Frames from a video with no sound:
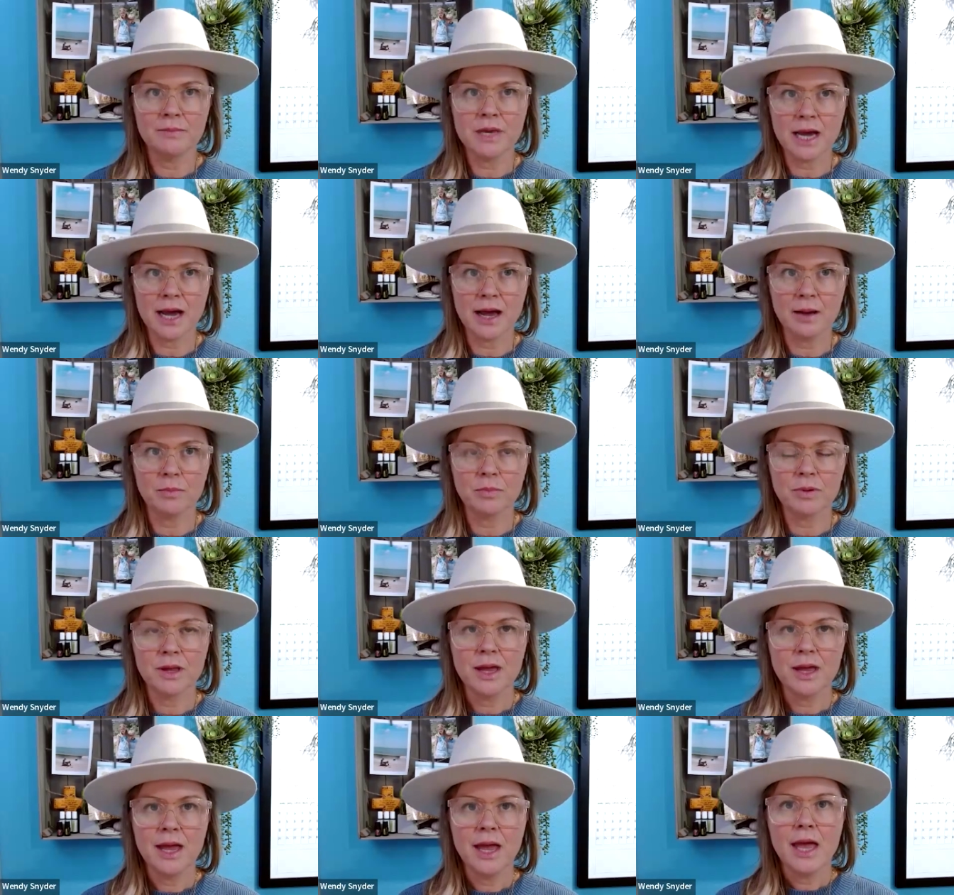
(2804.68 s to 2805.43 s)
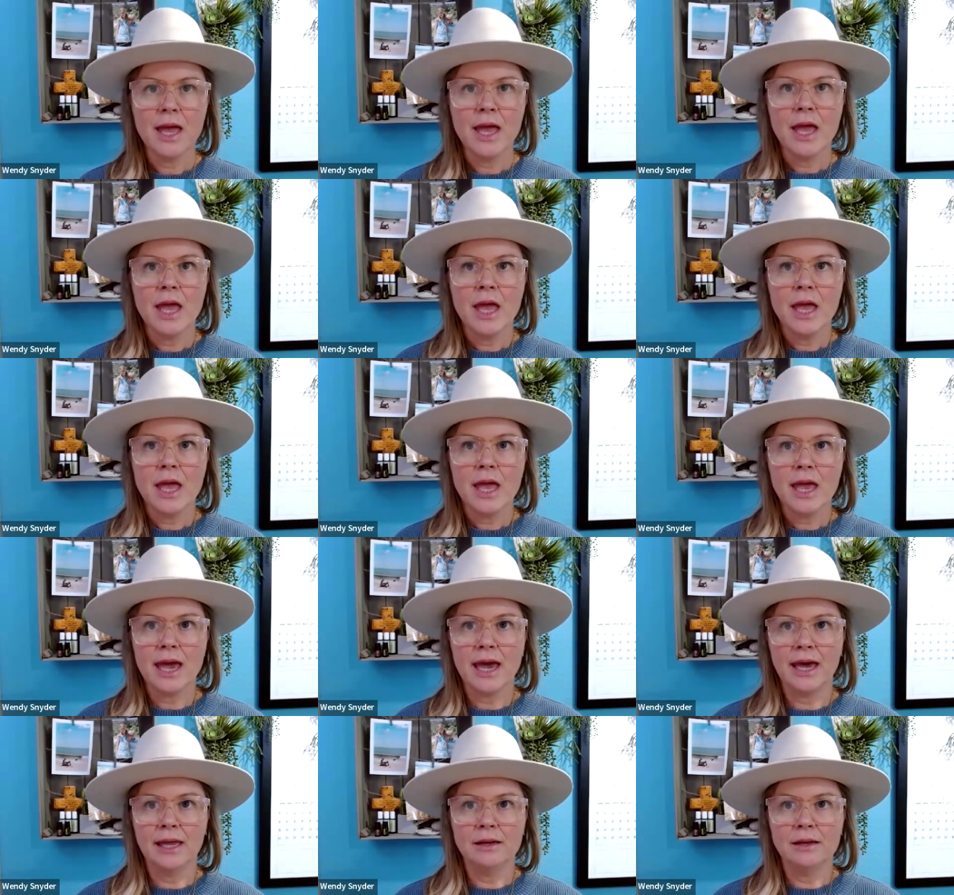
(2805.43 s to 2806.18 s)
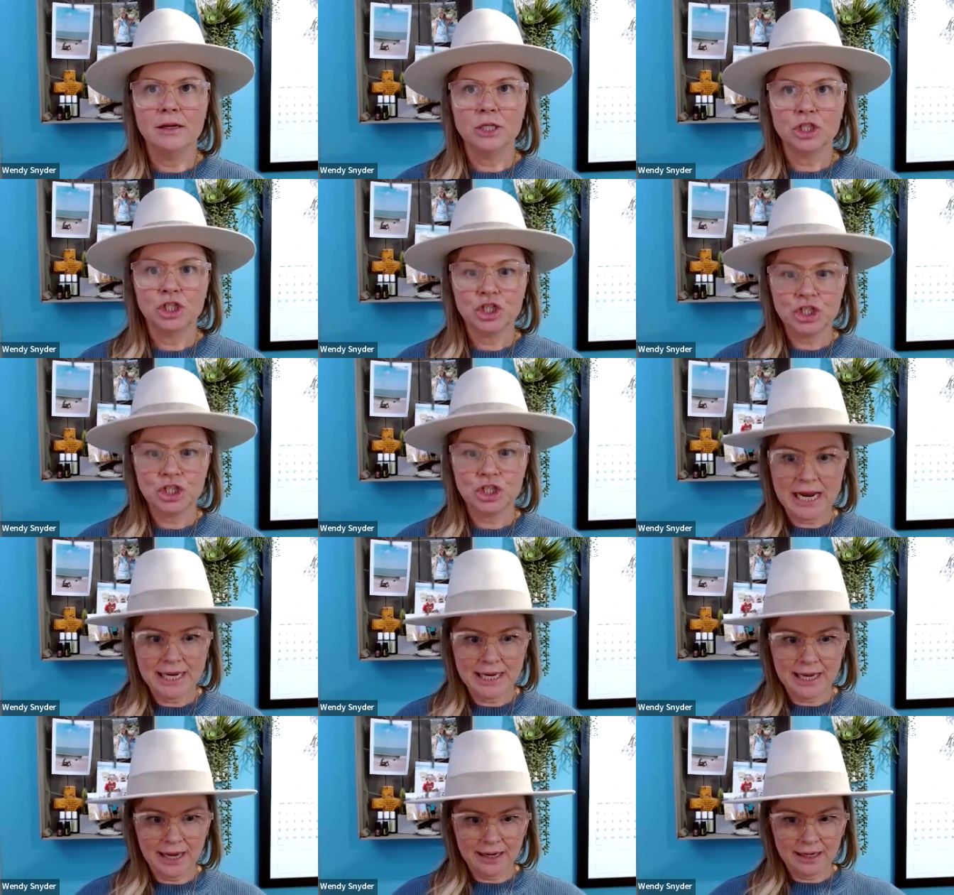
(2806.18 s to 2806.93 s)
me up and
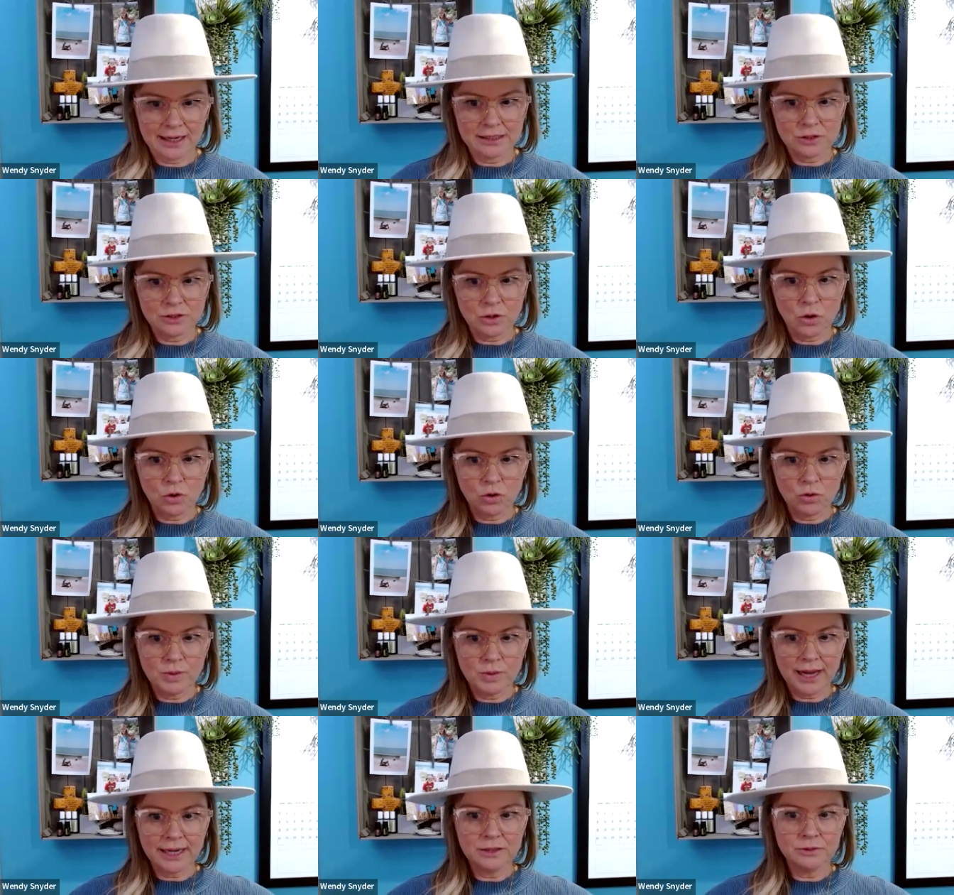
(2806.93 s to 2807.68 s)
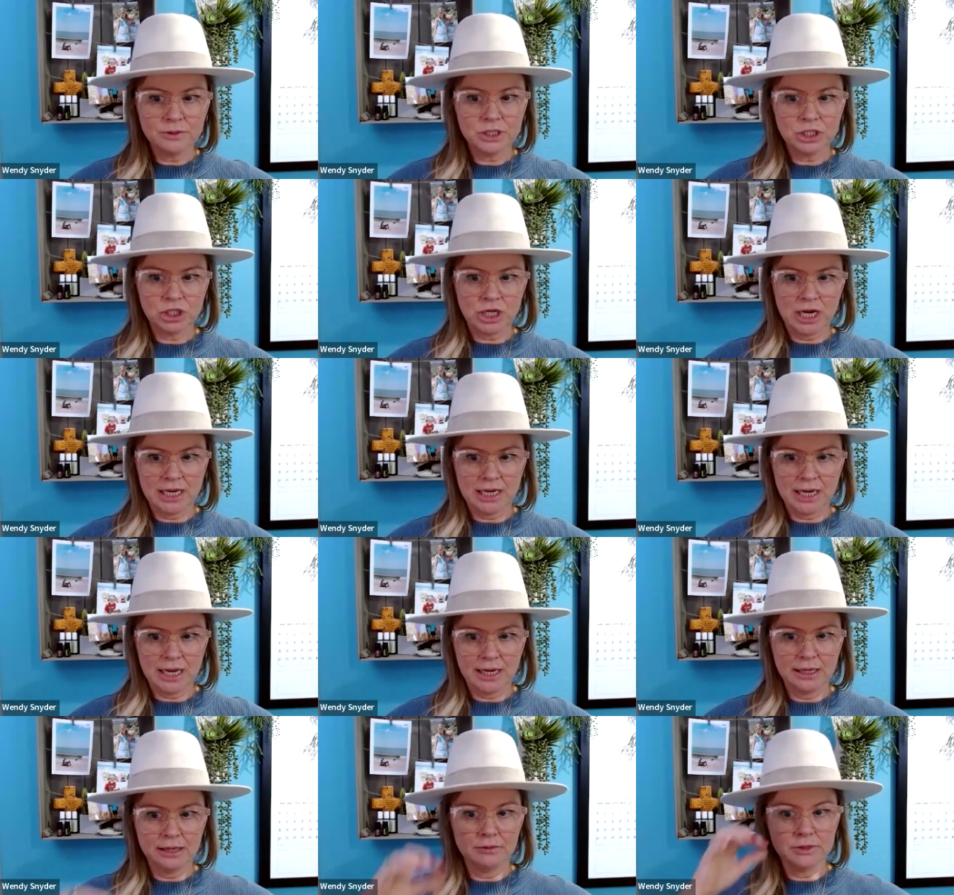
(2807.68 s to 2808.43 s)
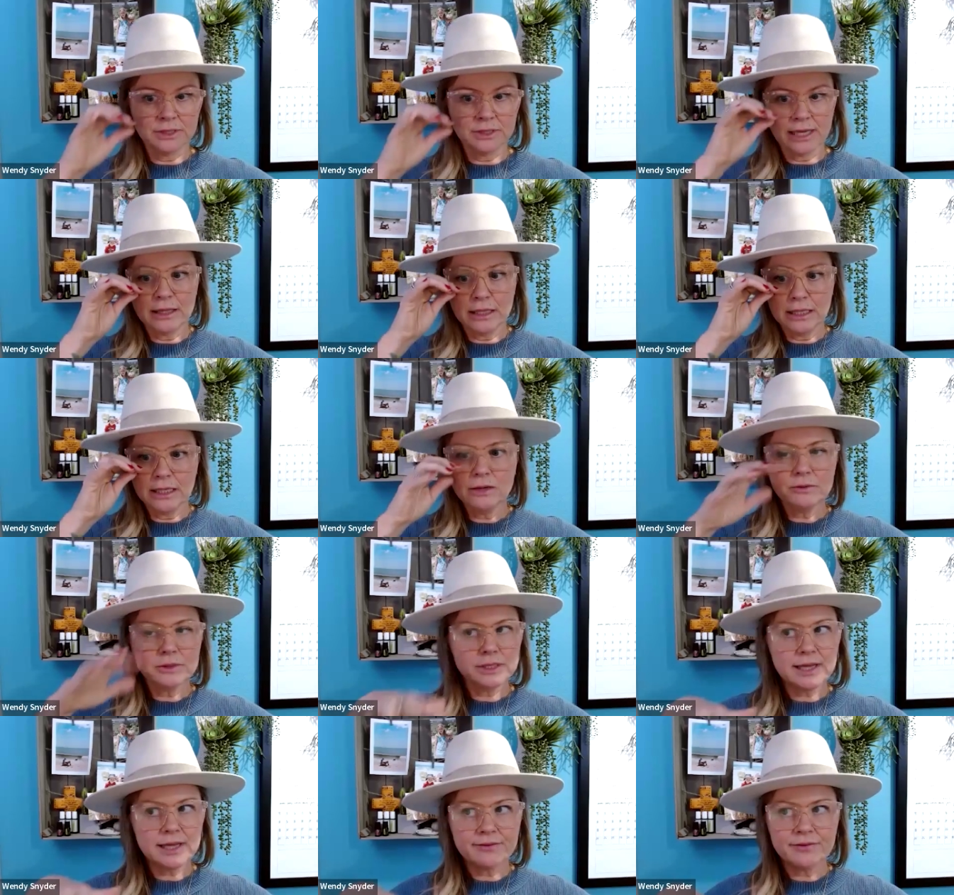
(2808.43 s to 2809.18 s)
shaking. His whole body was shaking. I think he
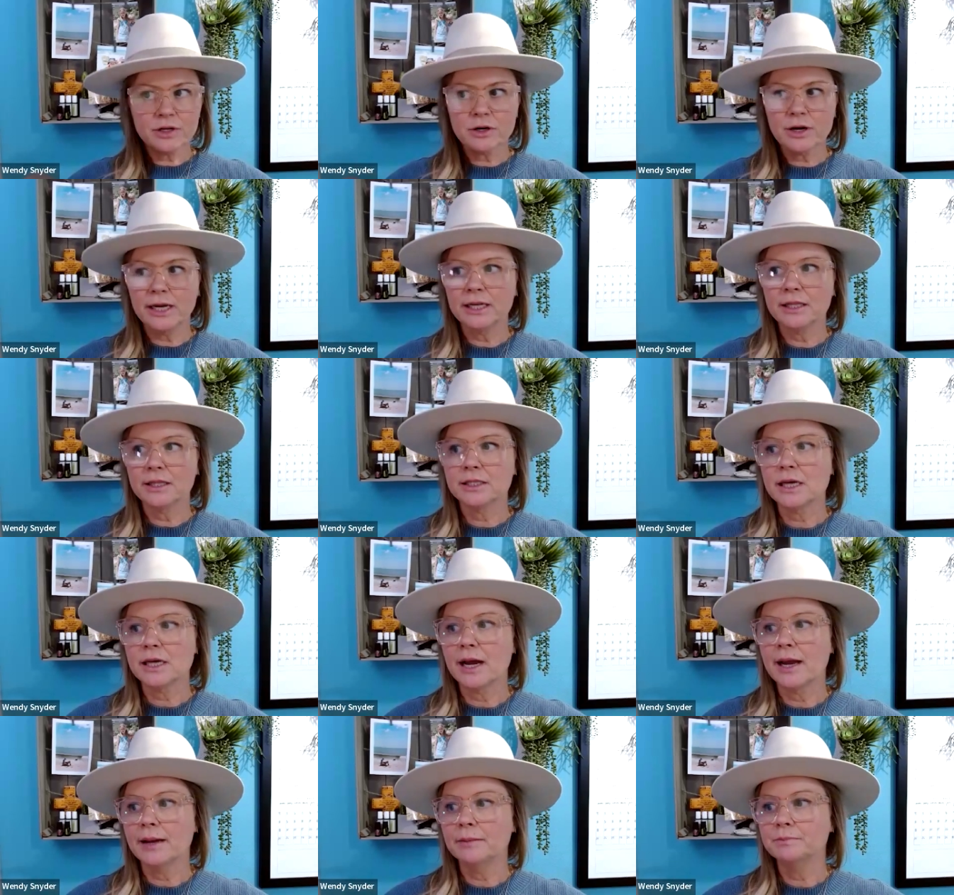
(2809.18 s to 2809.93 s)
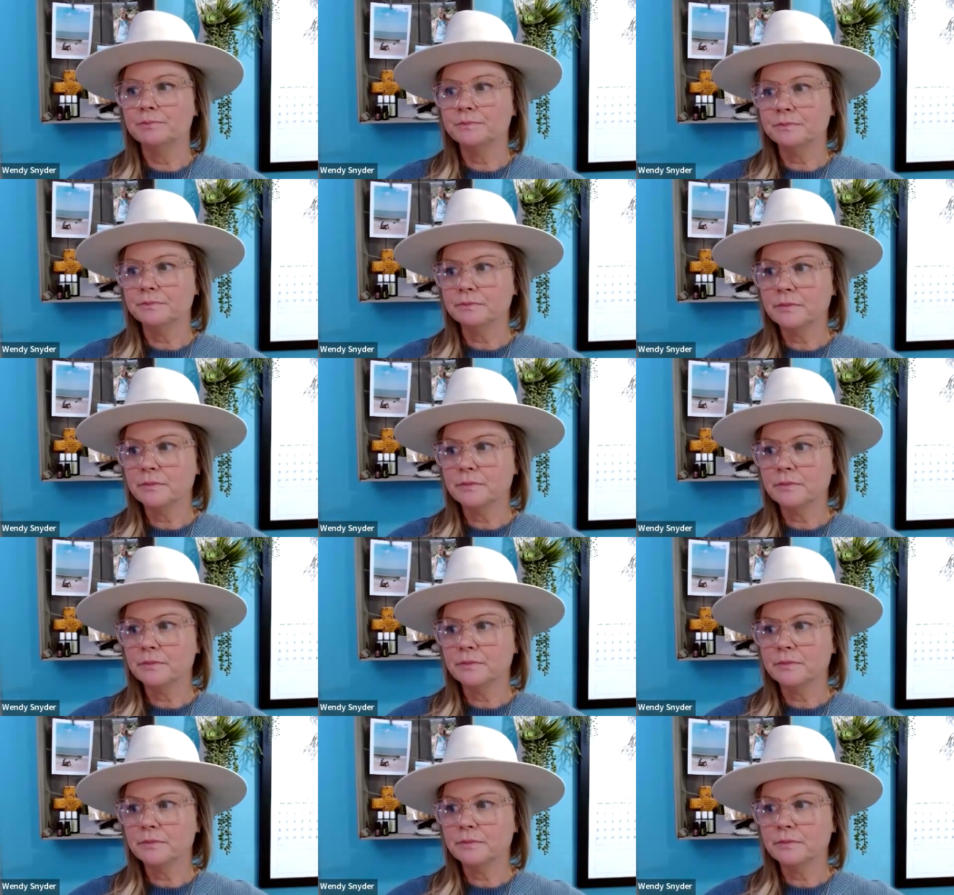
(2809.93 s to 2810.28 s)
was 7 or 8 at the time.